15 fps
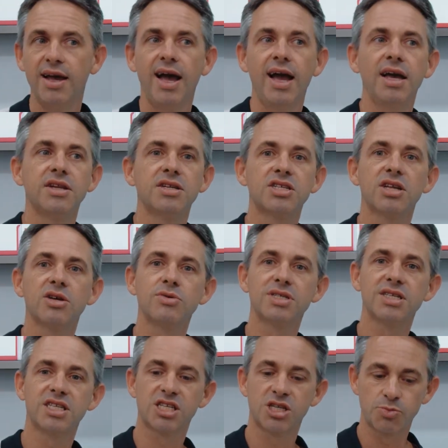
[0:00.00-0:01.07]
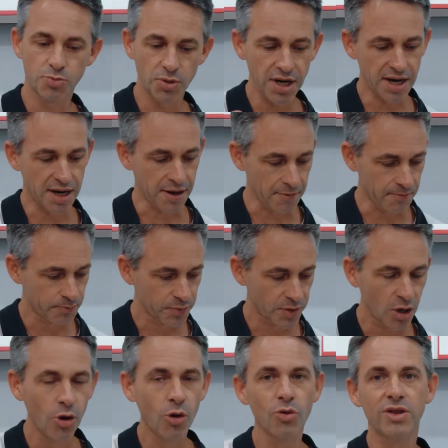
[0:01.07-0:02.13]
And so there was this spring
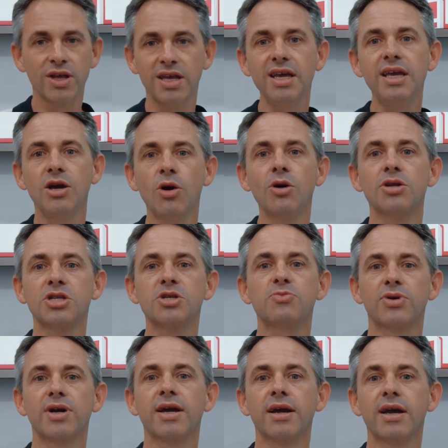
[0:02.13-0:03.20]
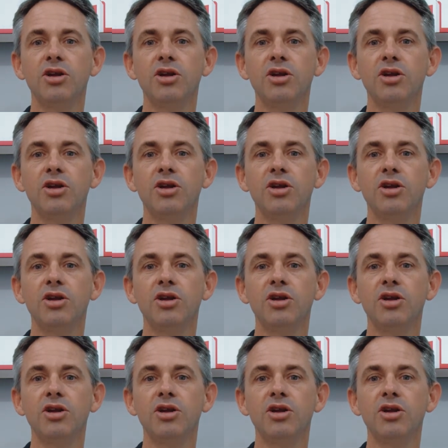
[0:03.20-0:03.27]
called the Gihon Spring,